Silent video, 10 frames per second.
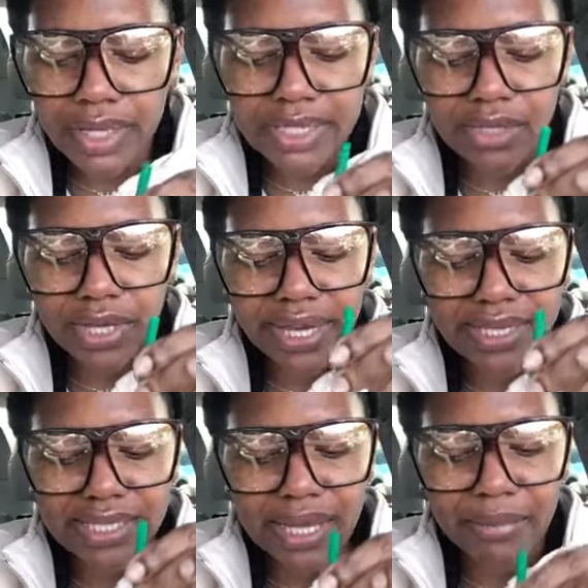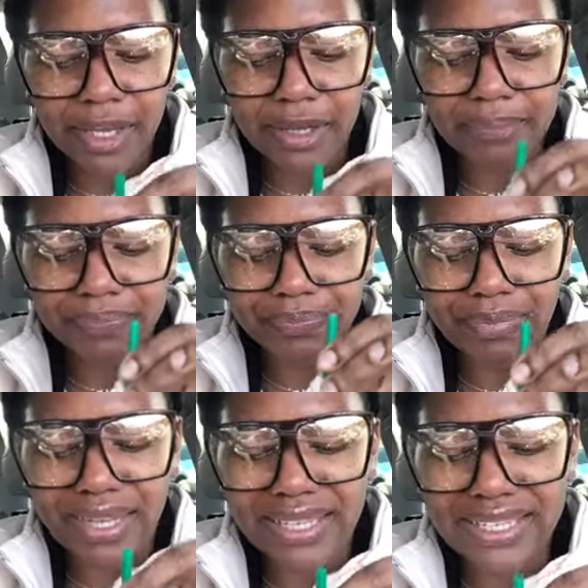it's okay. It's not bad.
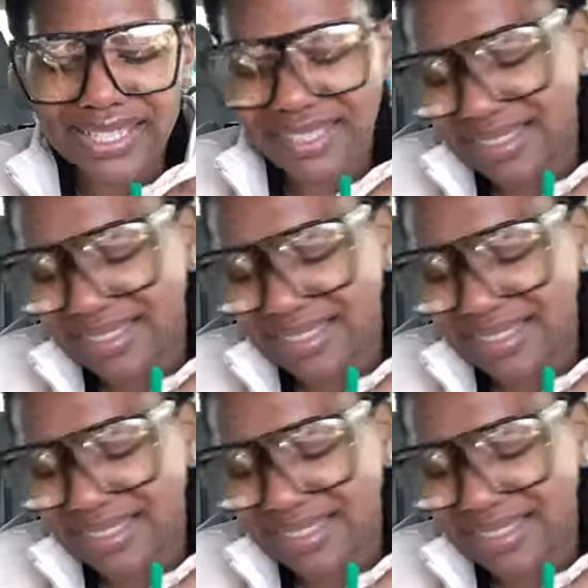It's